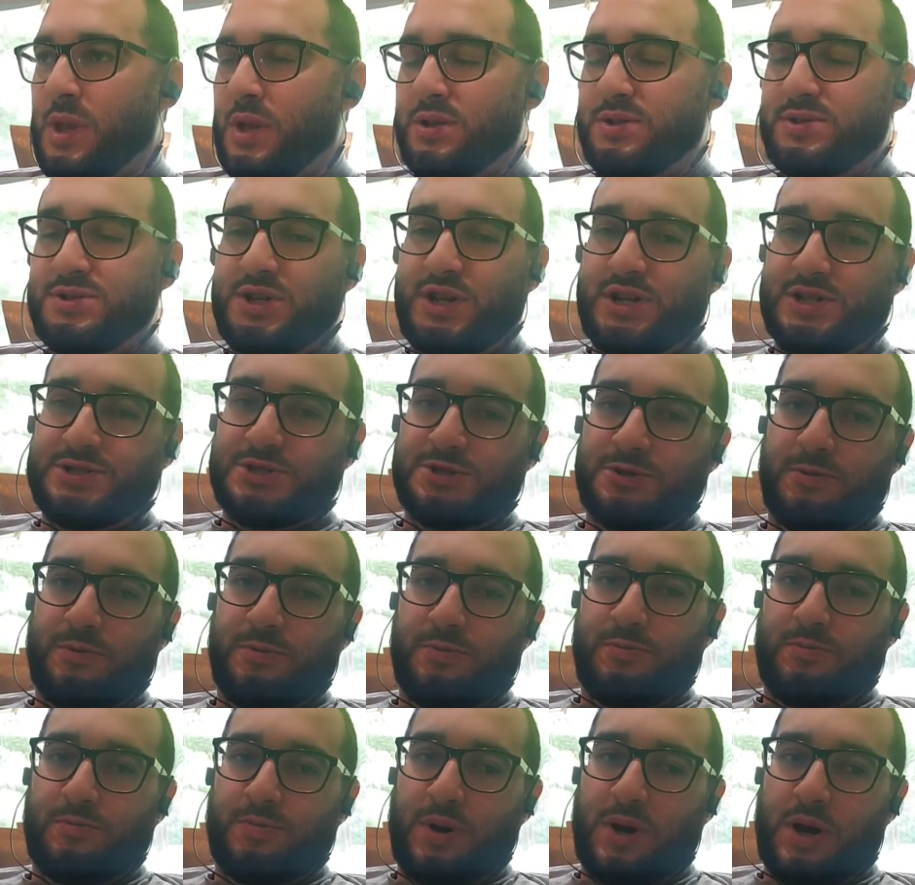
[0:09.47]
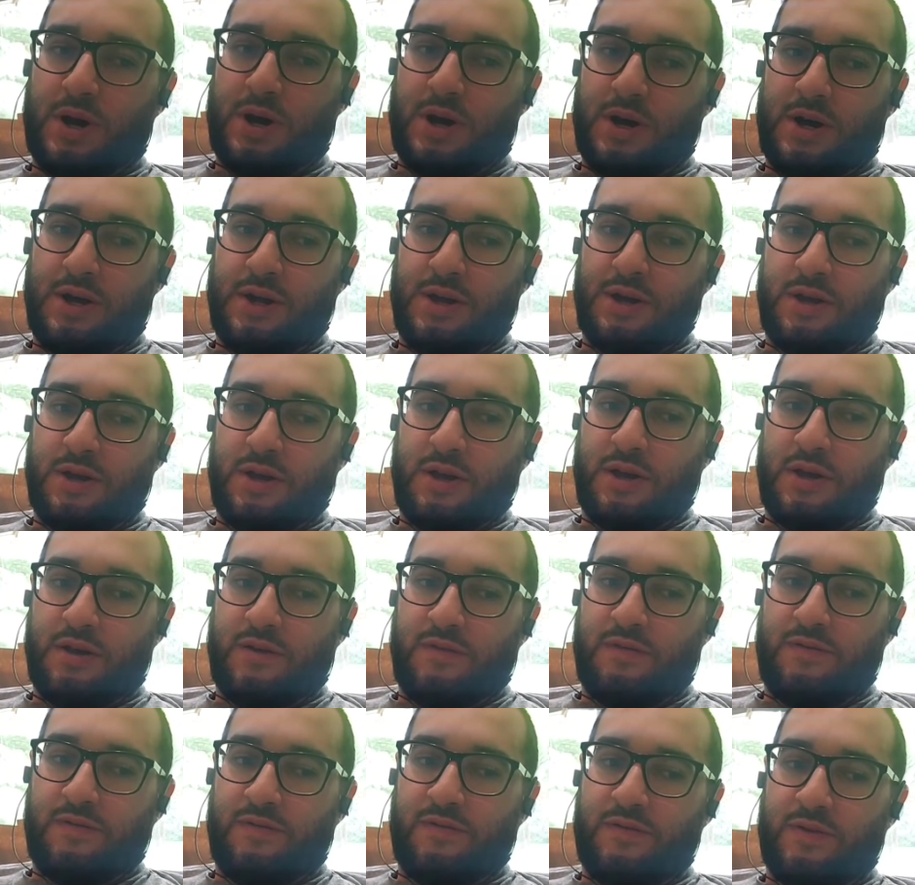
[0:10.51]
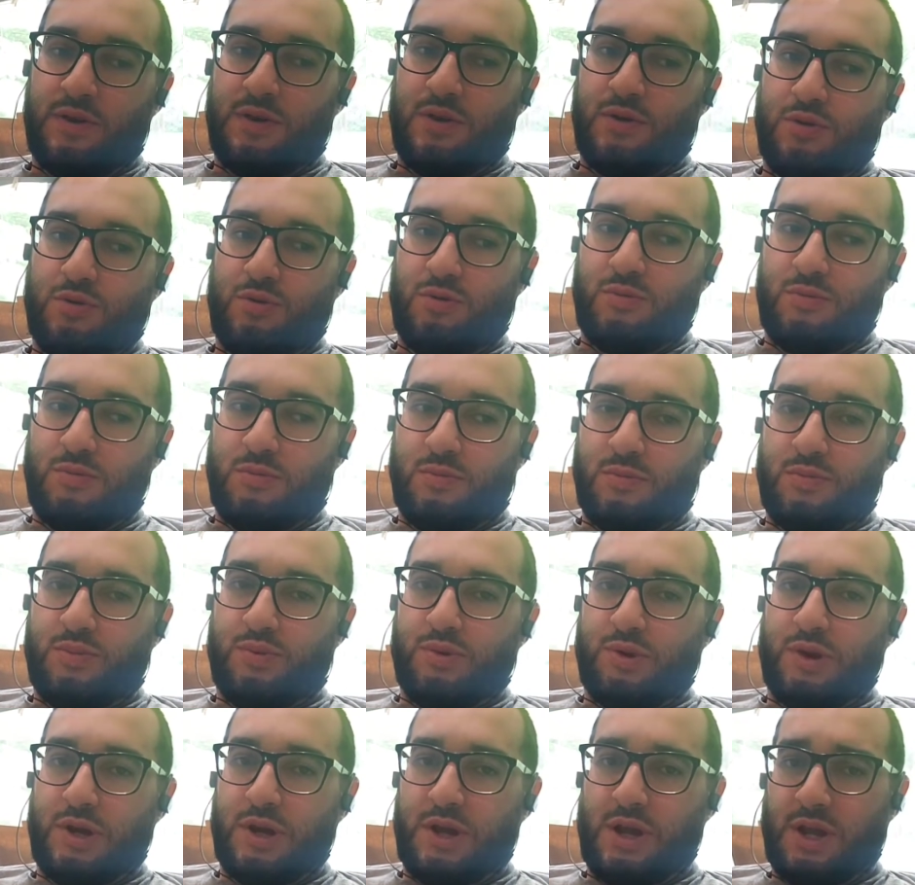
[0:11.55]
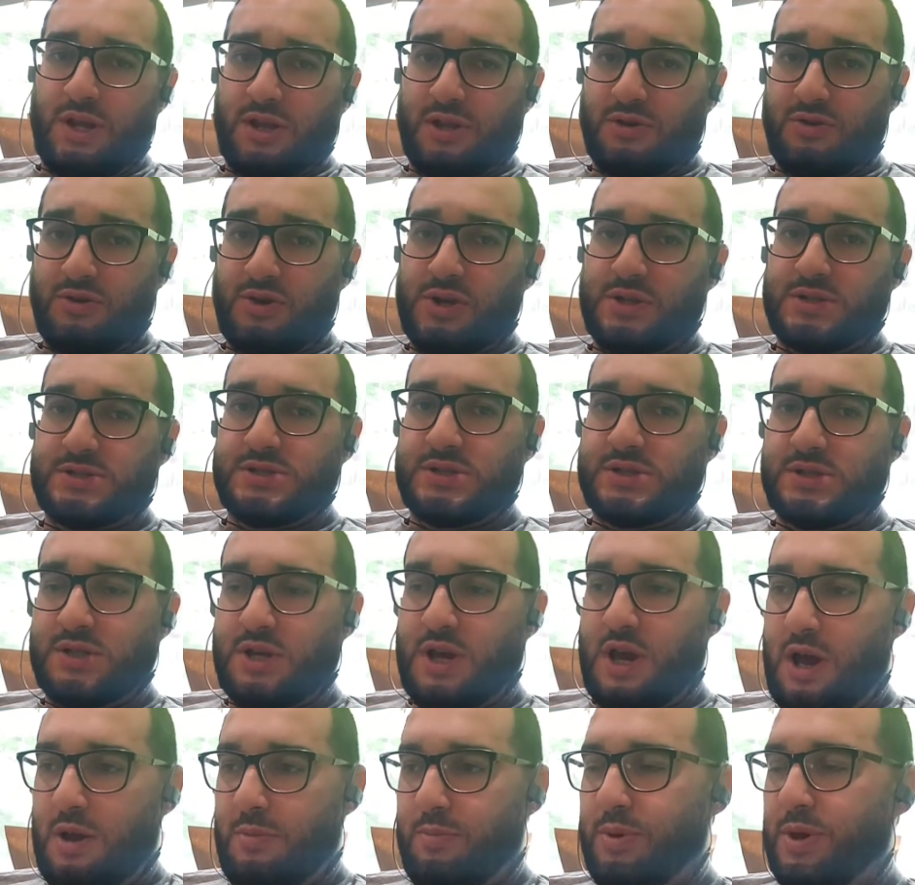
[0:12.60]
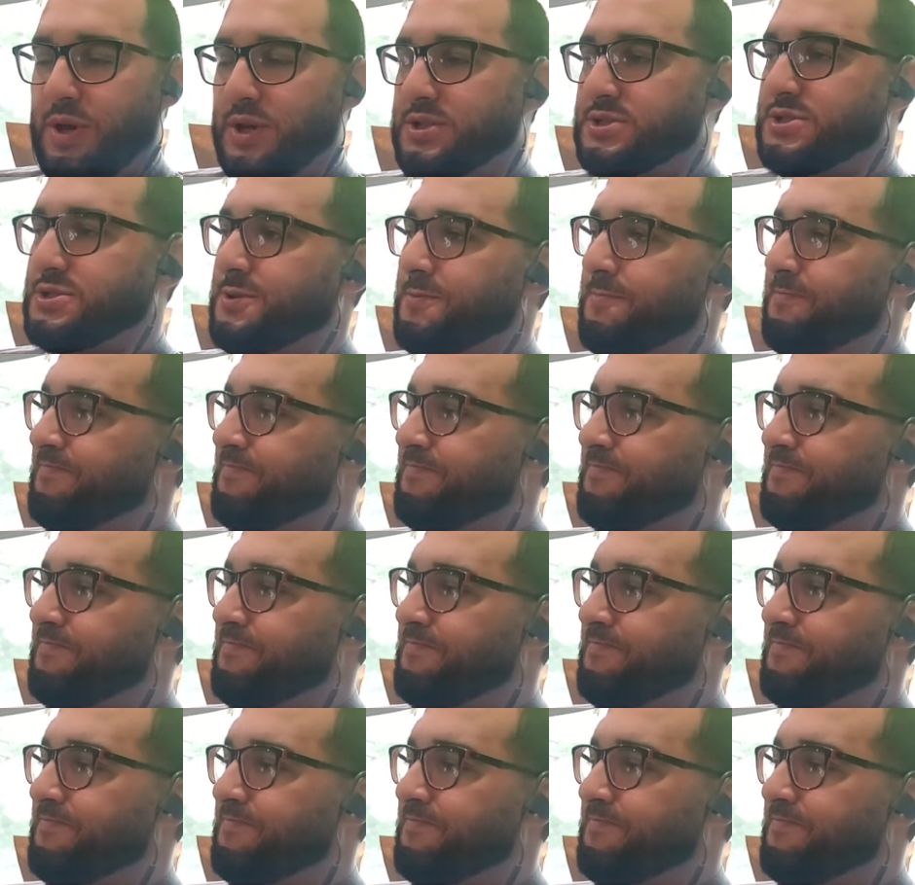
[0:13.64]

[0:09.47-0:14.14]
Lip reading: touching upon a few pretty interesting topics.